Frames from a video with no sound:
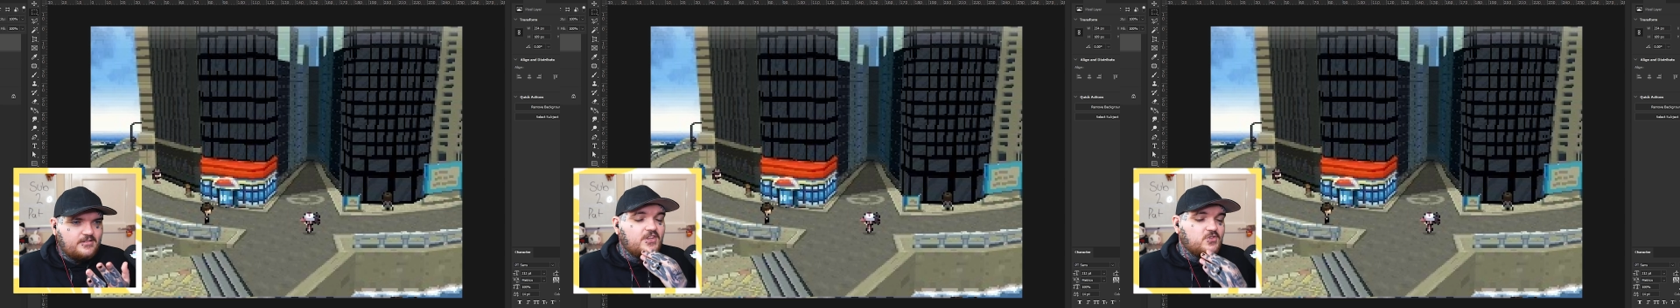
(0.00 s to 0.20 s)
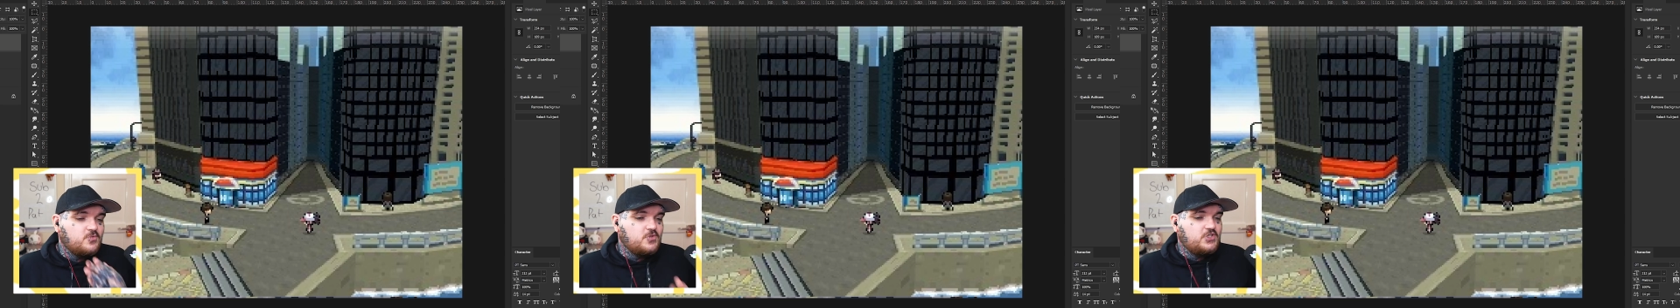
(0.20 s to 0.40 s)

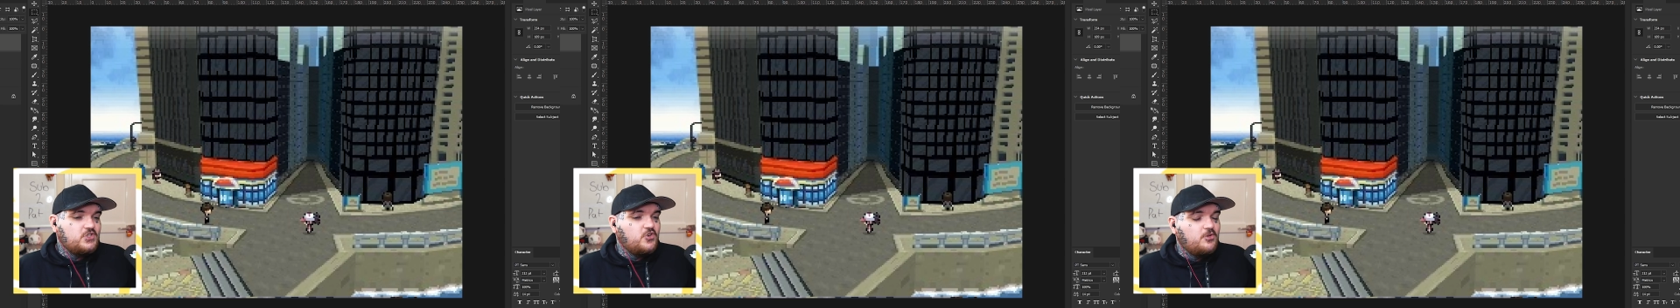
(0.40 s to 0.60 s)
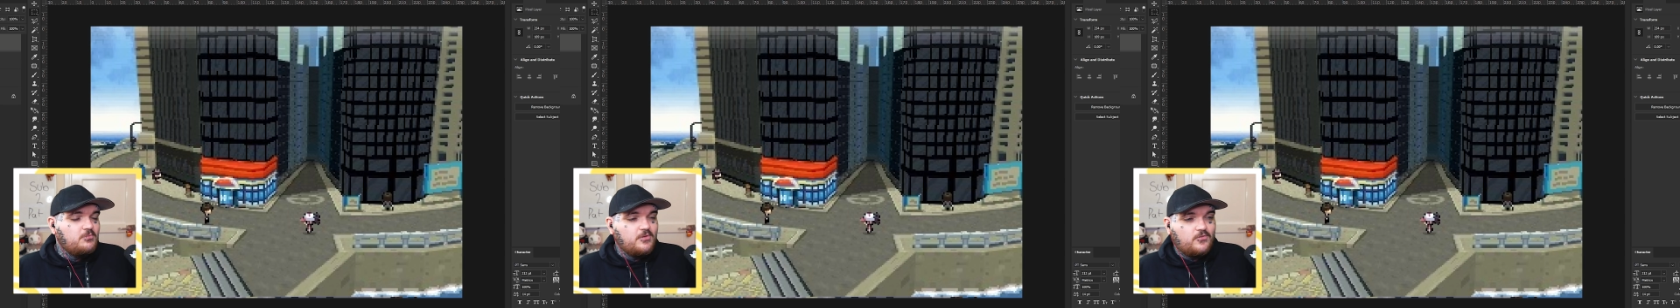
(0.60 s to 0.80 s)
This was
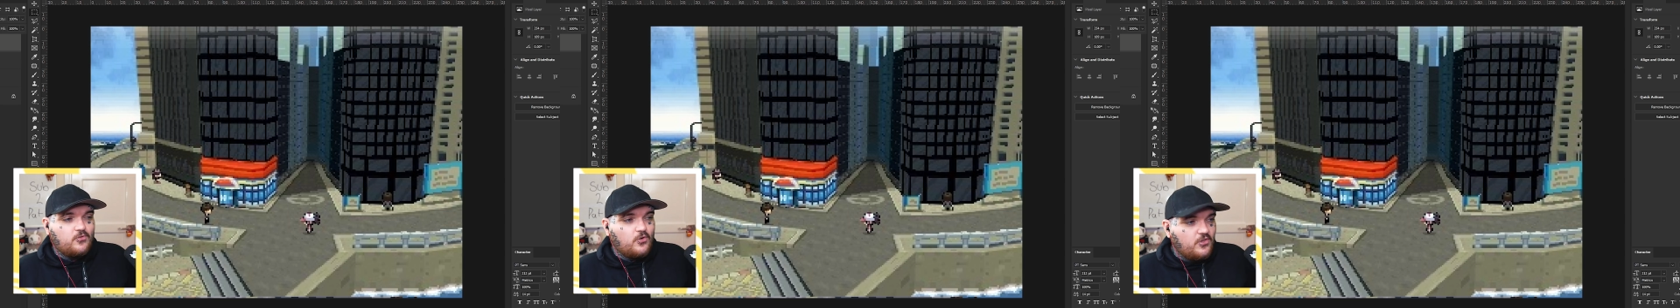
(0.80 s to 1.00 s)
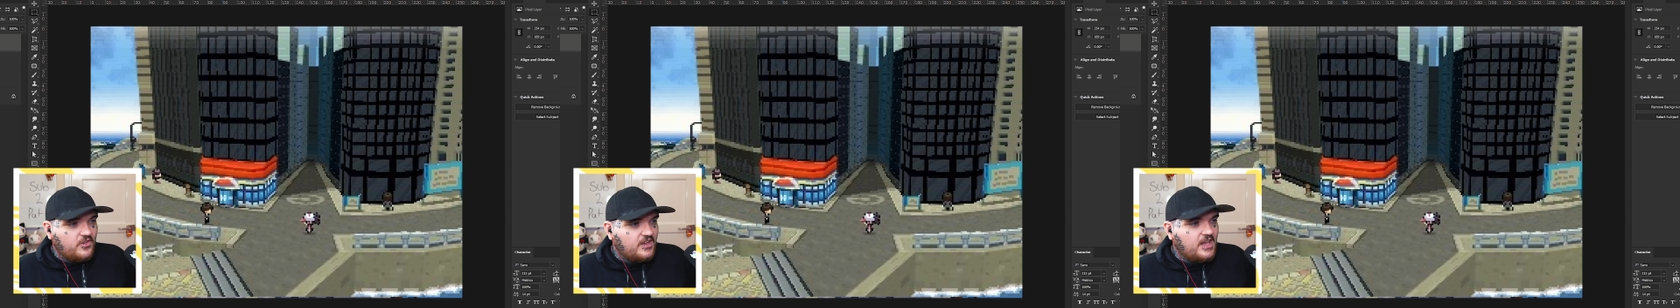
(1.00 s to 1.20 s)
shown
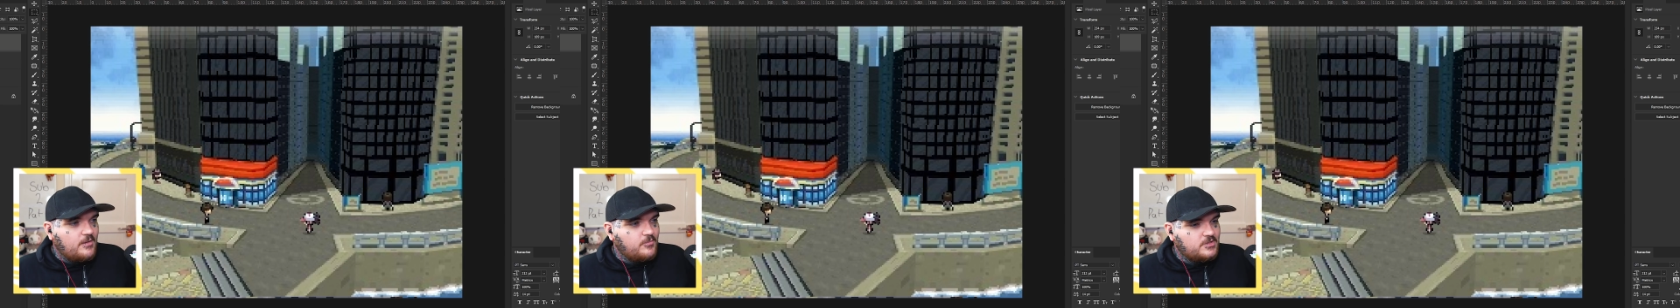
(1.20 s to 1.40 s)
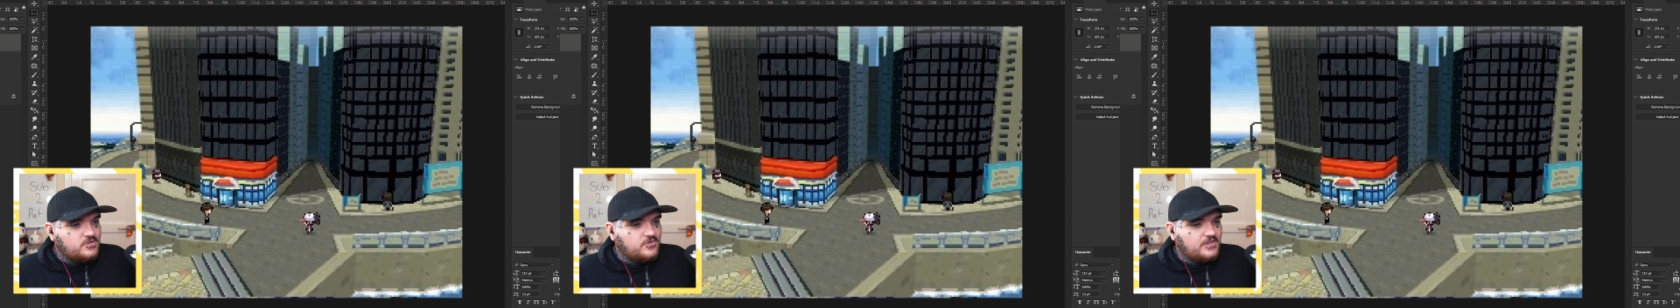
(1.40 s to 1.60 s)
before the
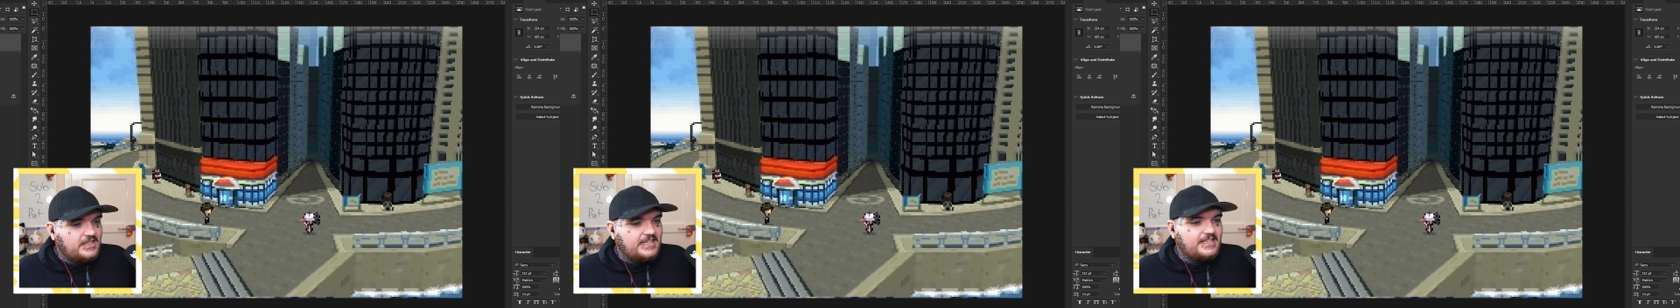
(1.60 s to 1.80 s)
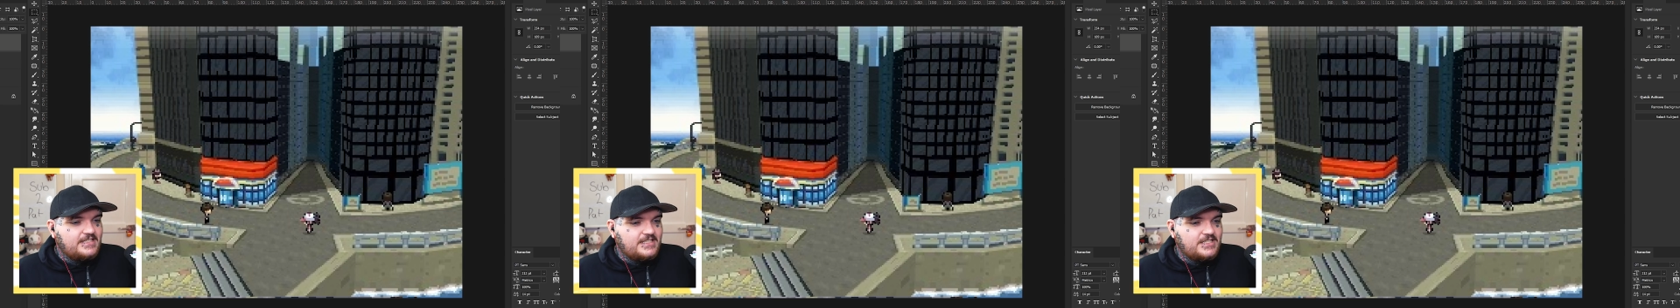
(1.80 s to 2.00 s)
game was
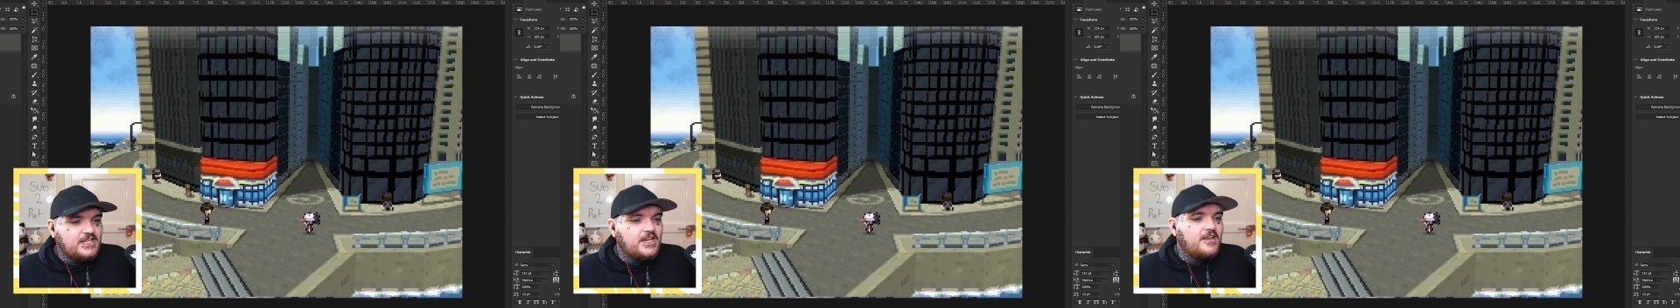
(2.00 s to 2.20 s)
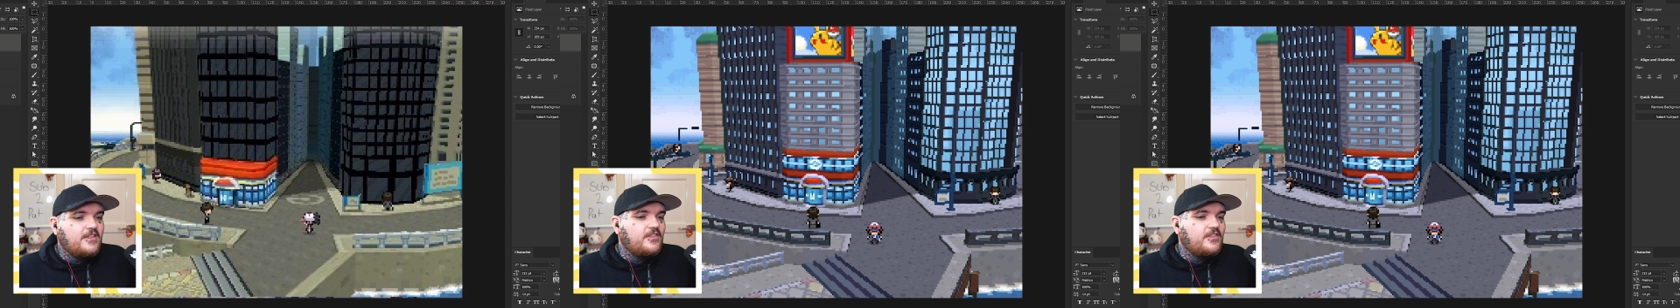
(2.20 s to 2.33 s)
released.